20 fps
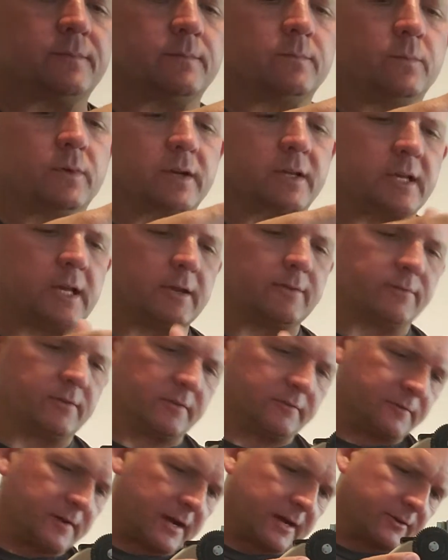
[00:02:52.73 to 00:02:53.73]
When it came from the
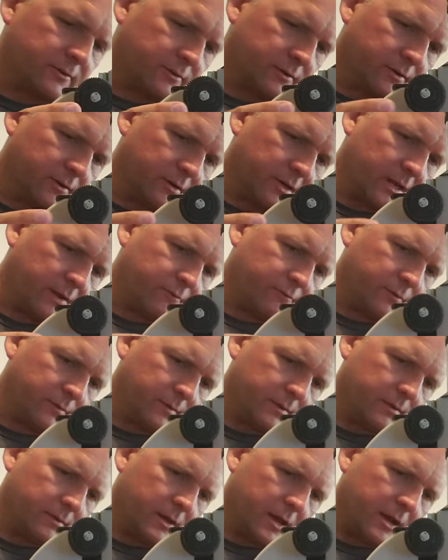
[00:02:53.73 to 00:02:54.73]
factory, it came
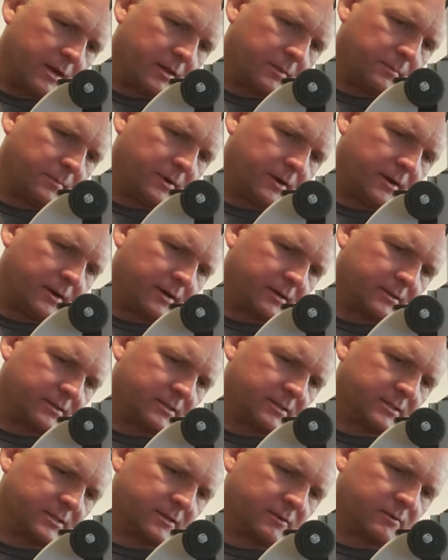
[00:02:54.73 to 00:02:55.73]
from out of the box,
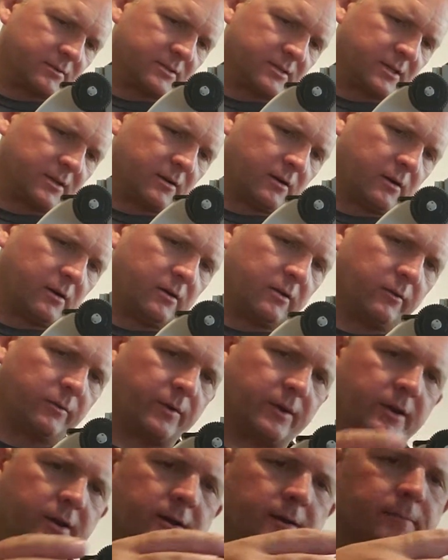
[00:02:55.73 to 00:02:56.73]
this thing was set all the
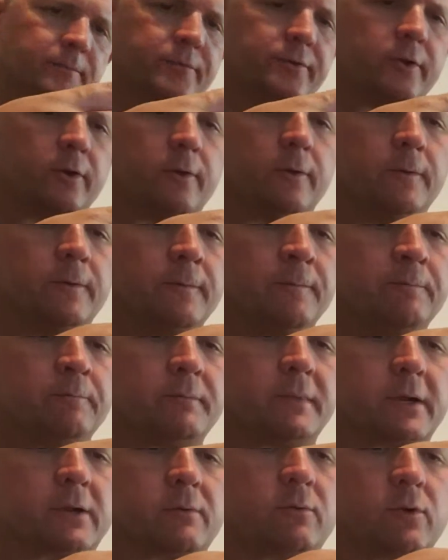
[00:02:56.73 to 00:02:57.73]
way up. So
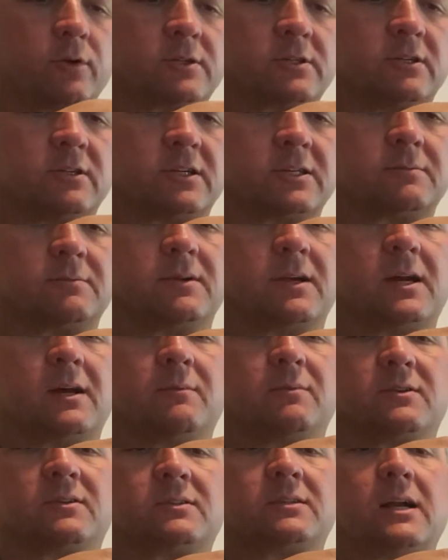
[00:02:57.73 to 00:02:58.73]
my coarse adjustment knob
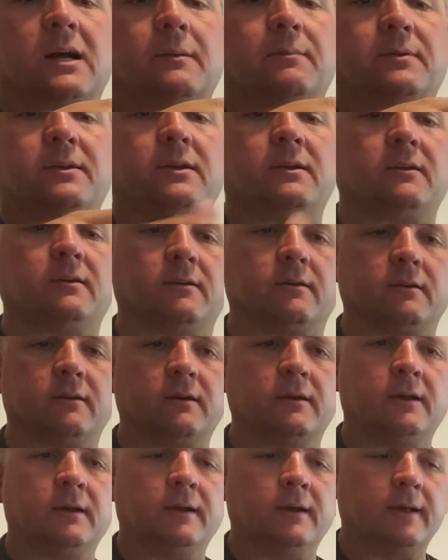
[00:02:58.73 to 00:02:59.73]
would stop
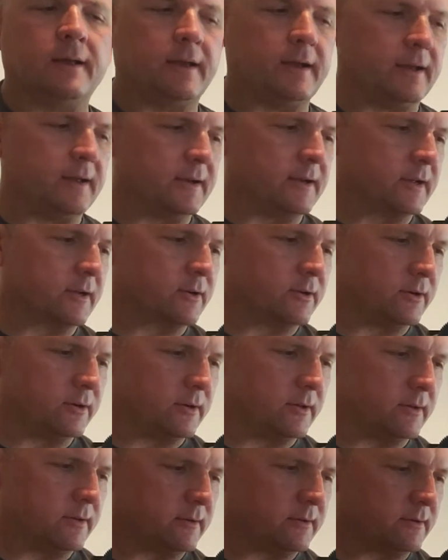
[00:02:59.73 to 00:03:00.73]
here, and I
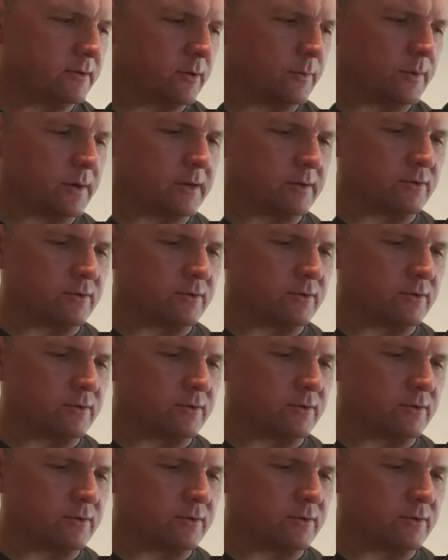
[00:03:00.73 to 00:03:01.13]
couldn't, so when I